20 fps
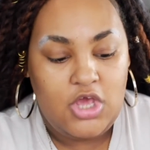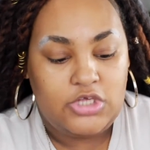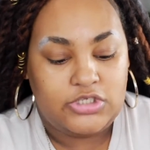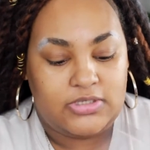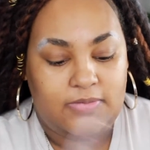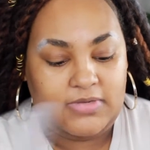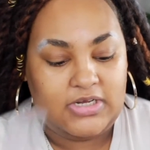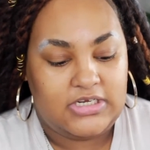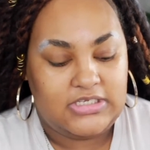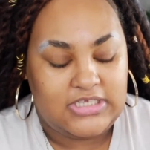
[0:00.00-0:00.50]
So
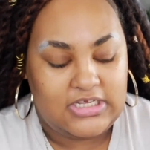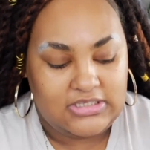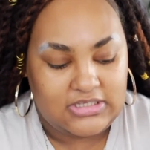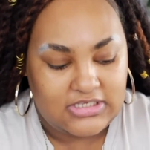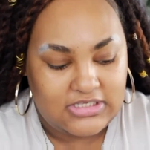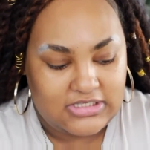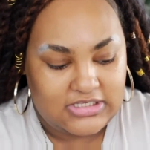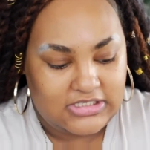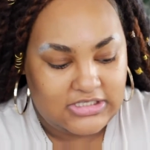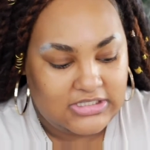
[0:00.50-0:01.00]
I'm going to take the
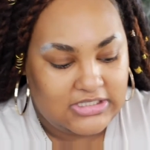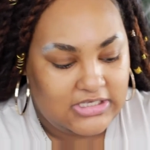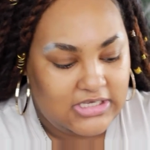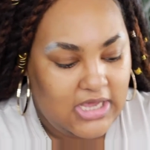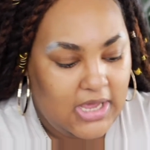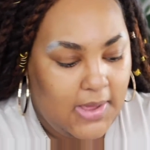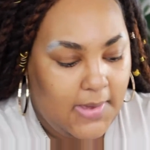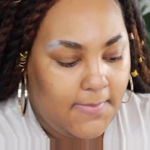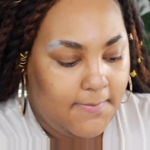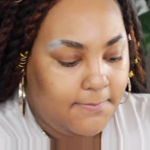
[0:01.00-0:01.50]

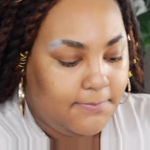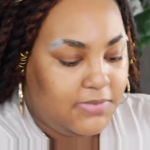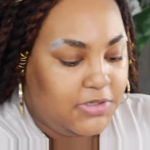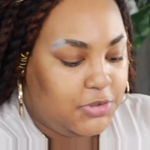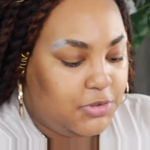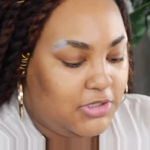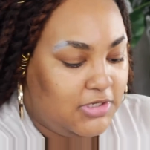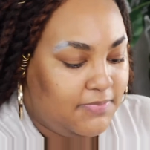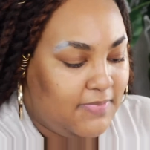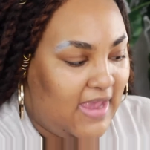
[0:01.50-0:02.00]
CC
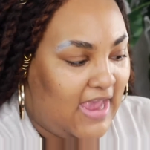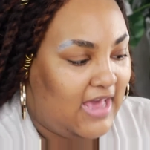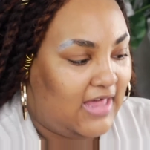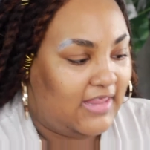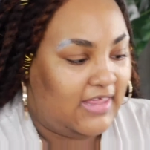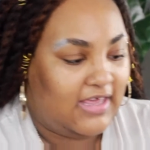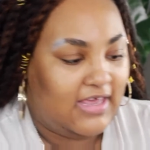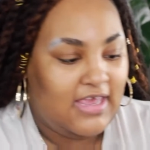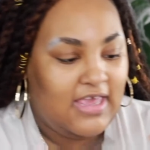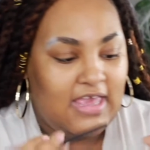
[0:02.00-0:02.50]
Beauty
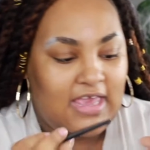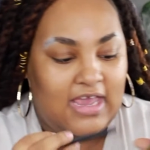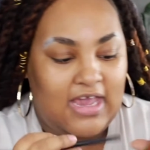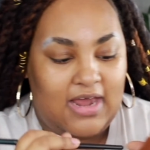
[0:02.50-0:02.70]
palette,